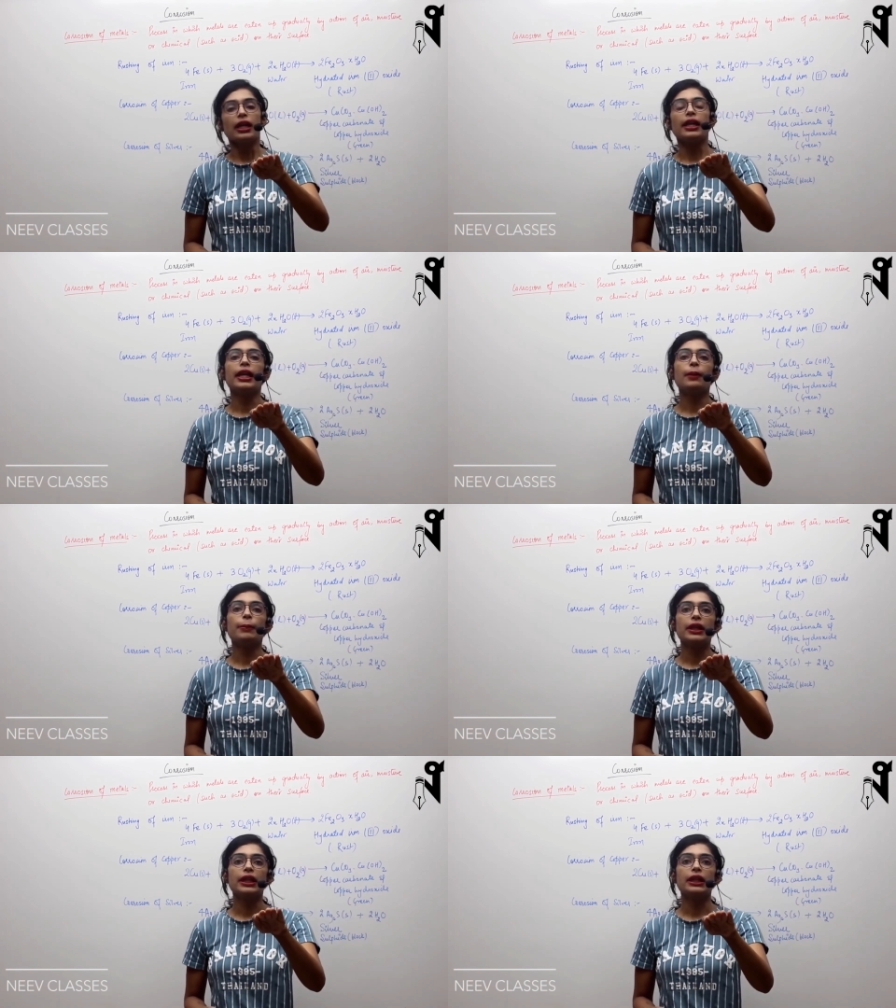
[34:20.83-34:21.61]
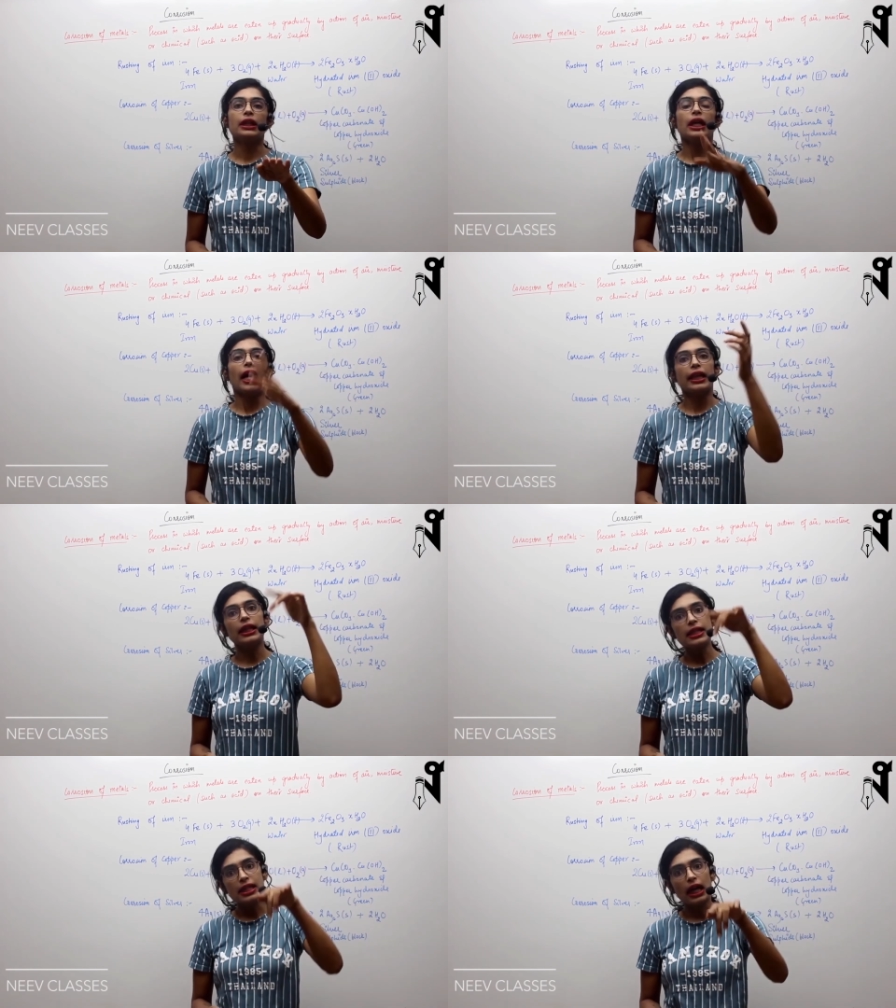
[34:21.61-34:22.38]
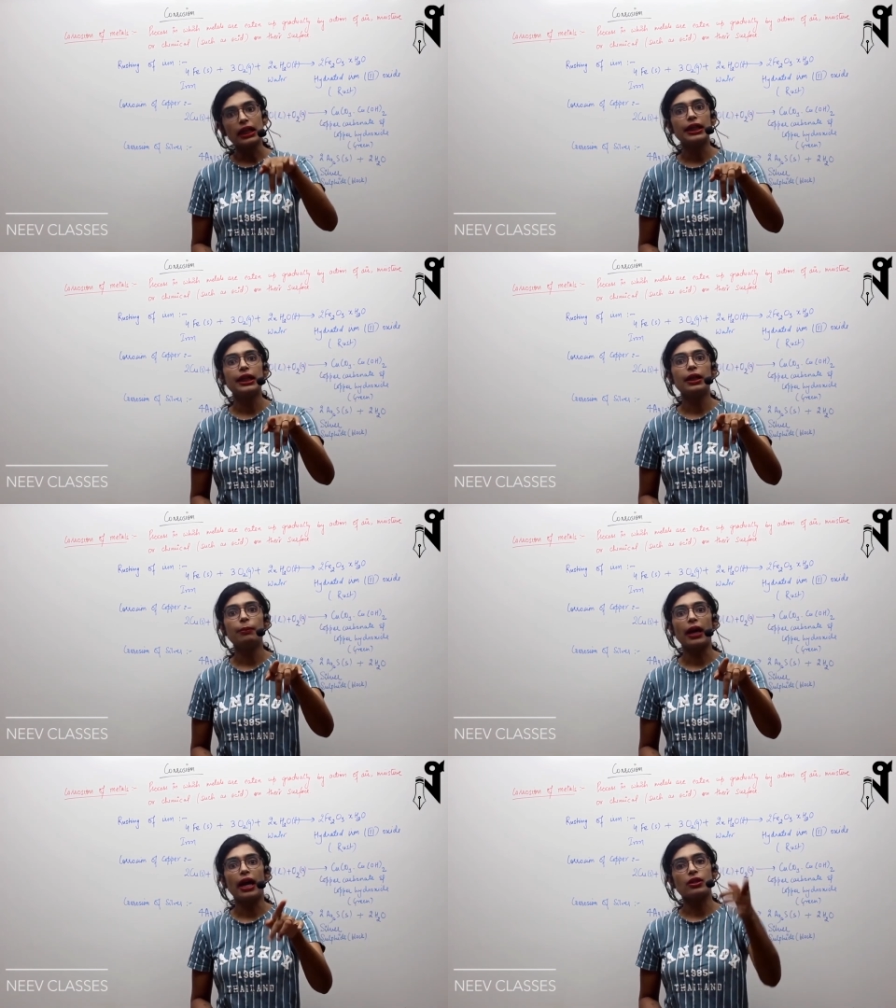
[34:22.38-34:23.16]
layer beneath and then start eating
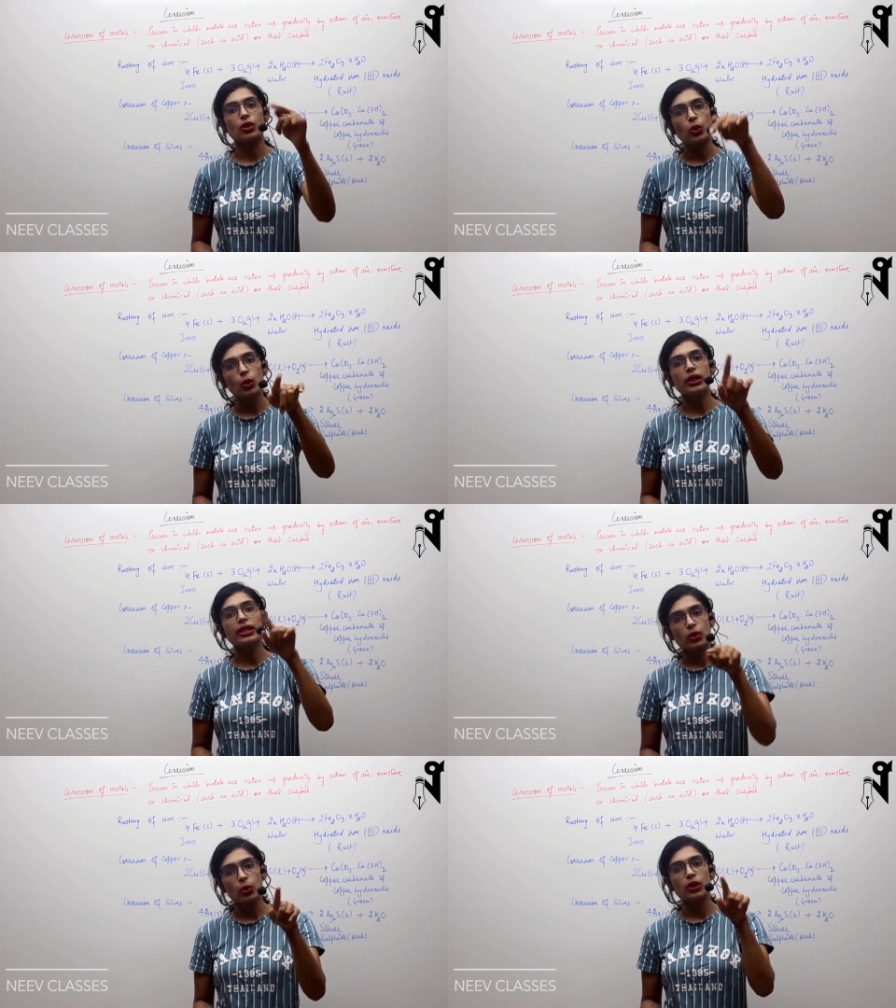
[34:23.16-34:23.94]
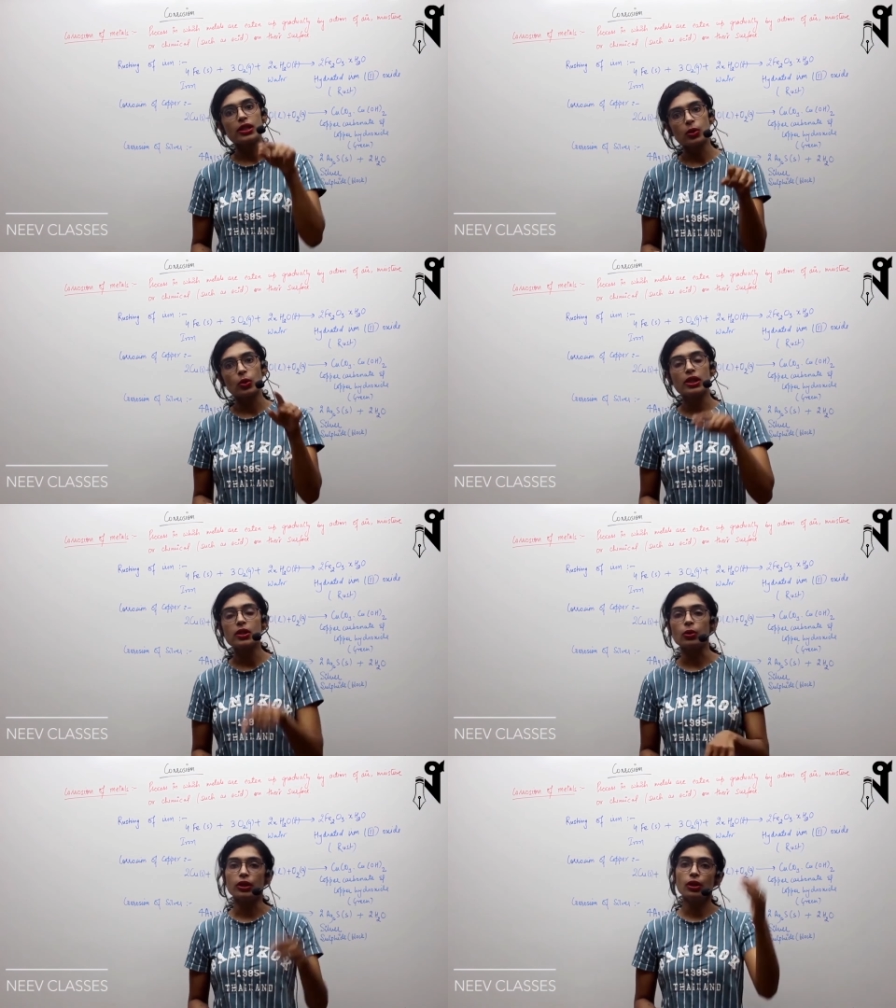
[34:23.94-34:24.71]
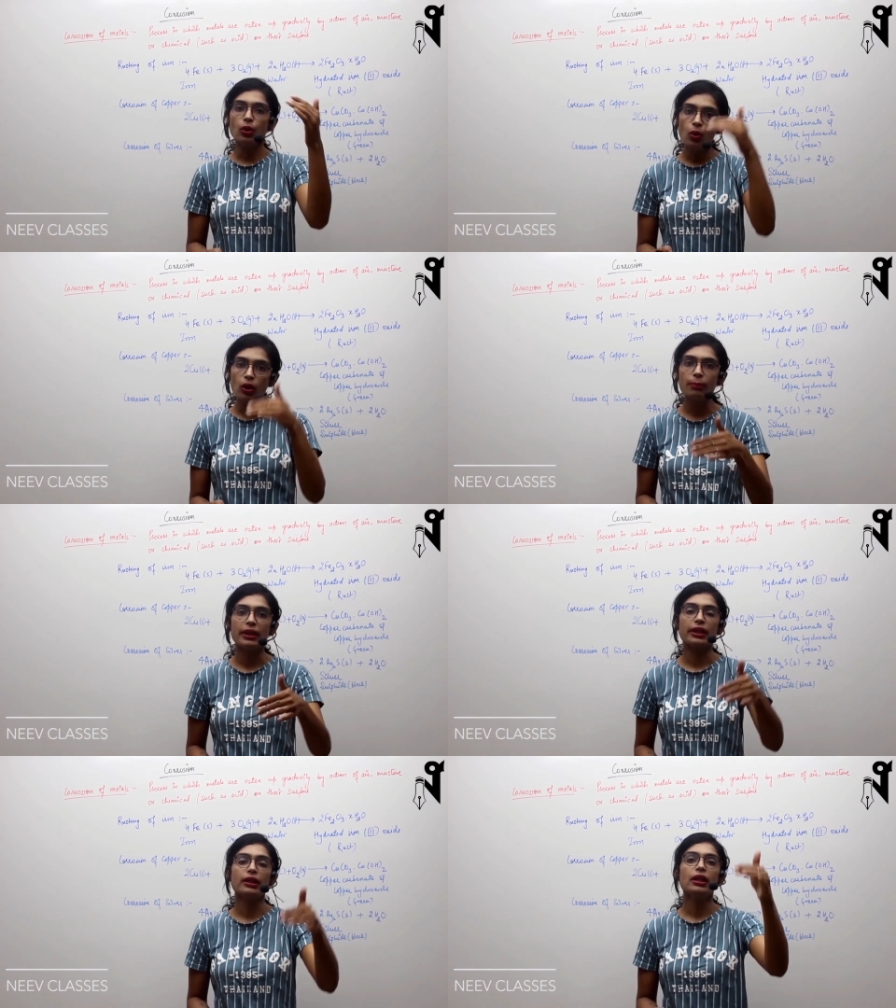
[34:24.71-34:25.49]
up that, and slowly the whole
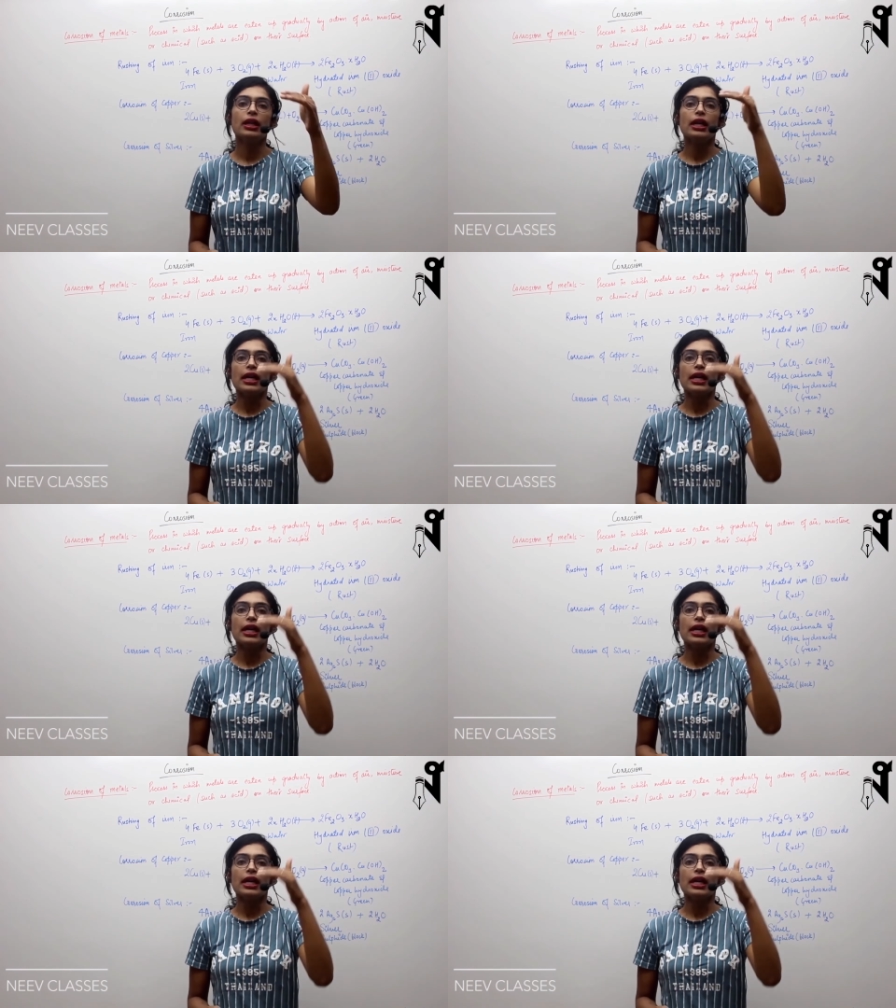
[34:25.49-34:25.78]
metal